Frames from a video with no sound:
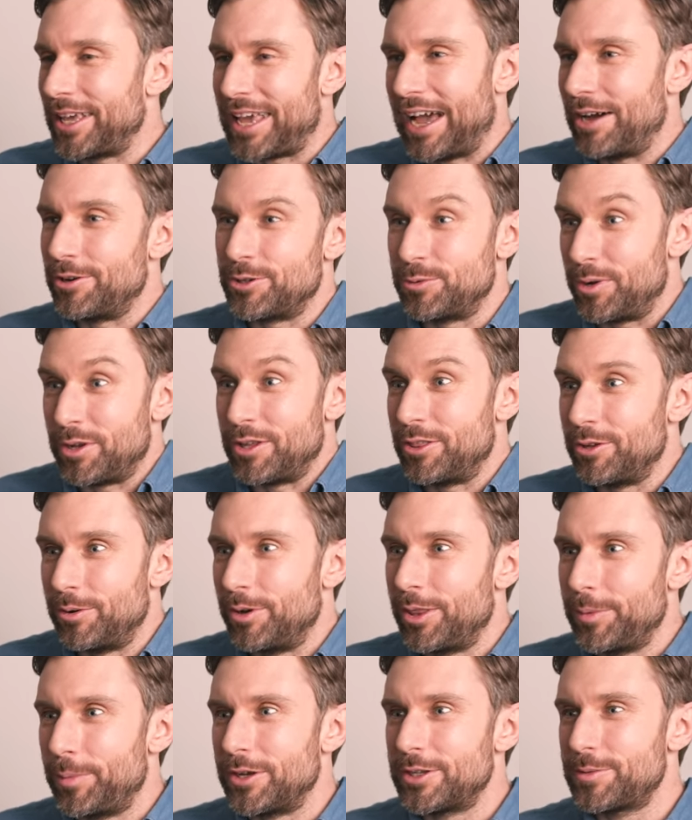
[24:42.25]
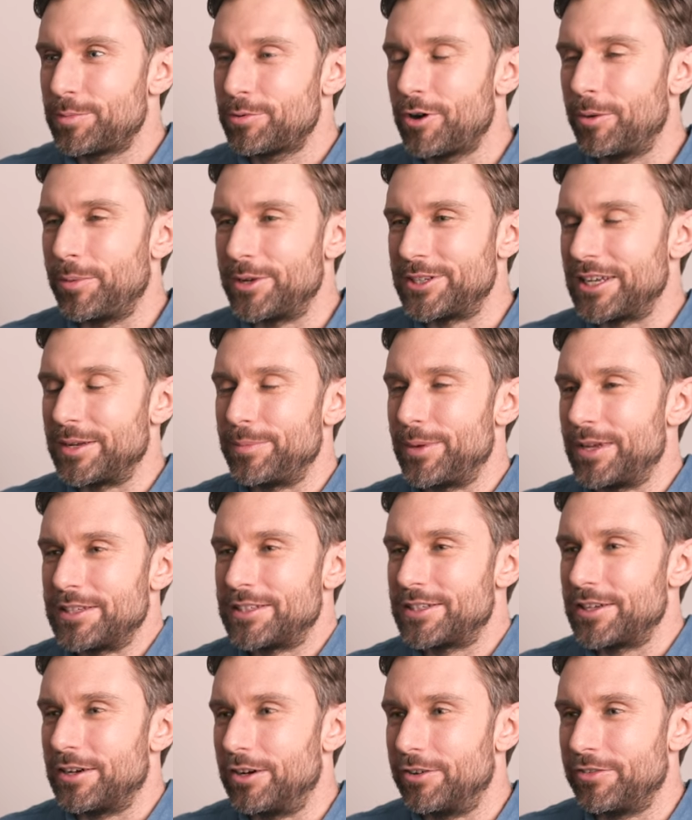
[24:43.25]
out what you thought were the most promising bits
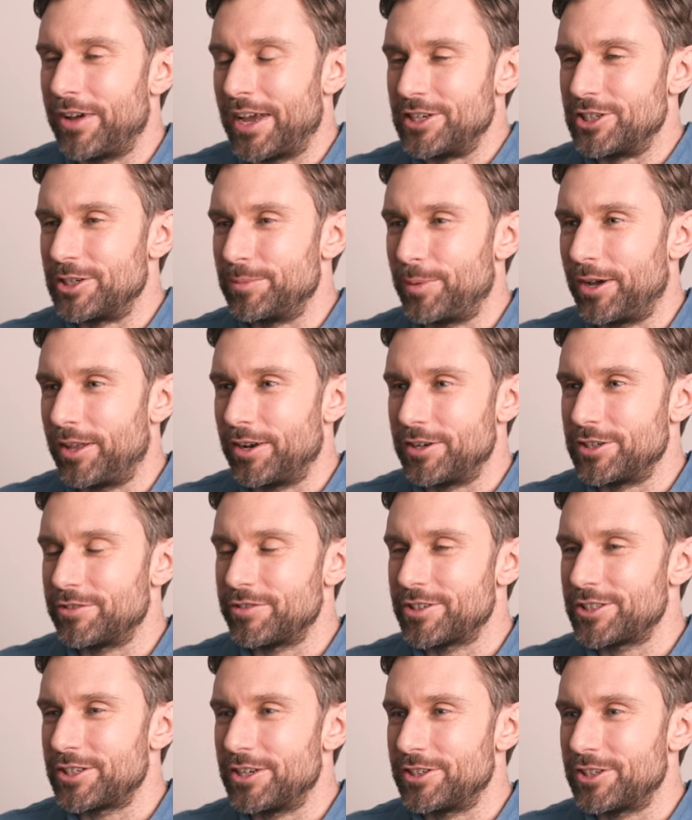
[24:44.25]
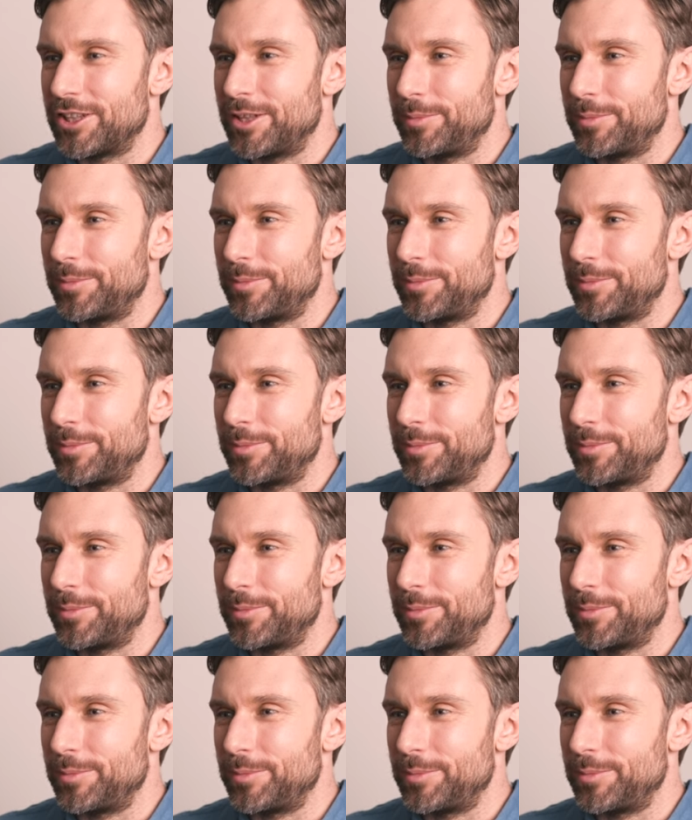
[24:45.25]
of aging biology research at the